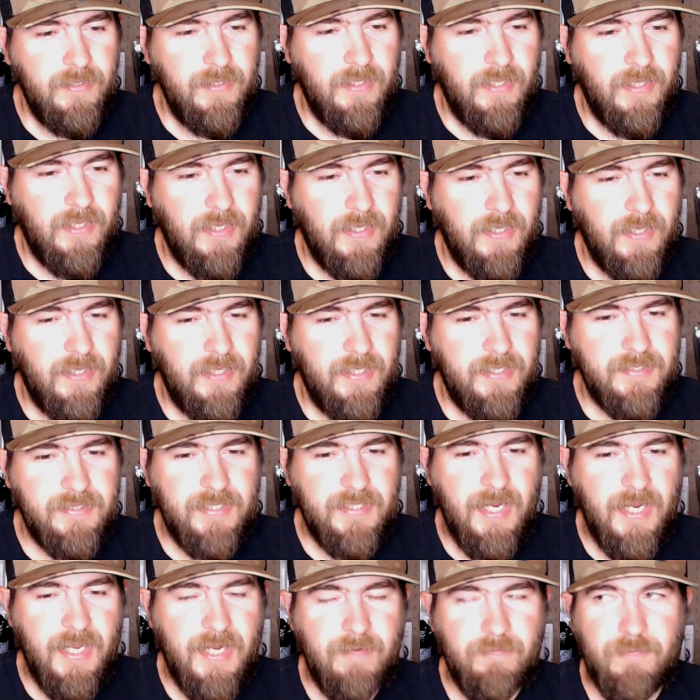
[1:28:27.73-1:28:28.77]
Uh, it's
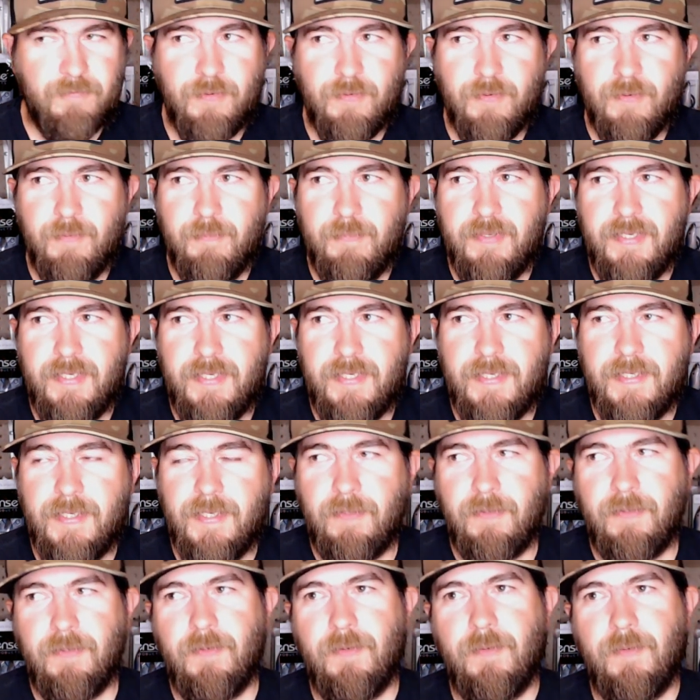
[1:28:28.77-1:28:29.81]
kind of going to be a
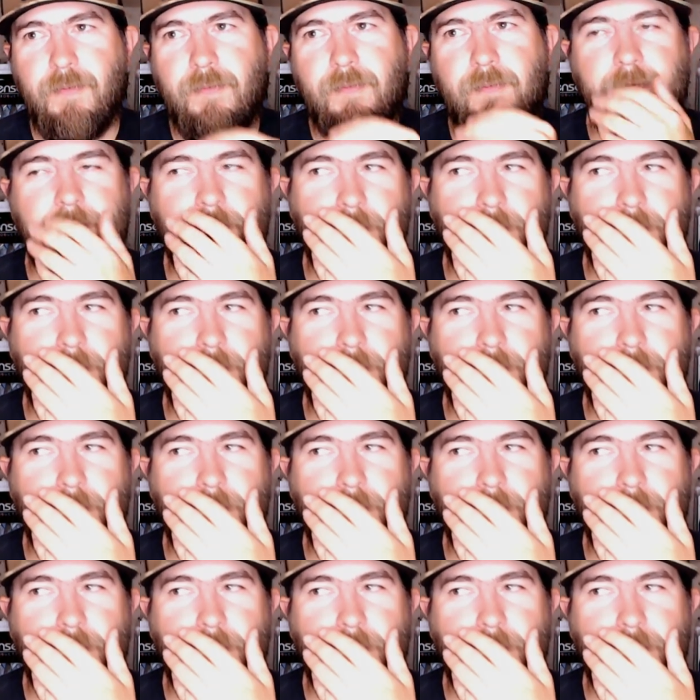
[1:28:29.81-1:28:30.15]
little,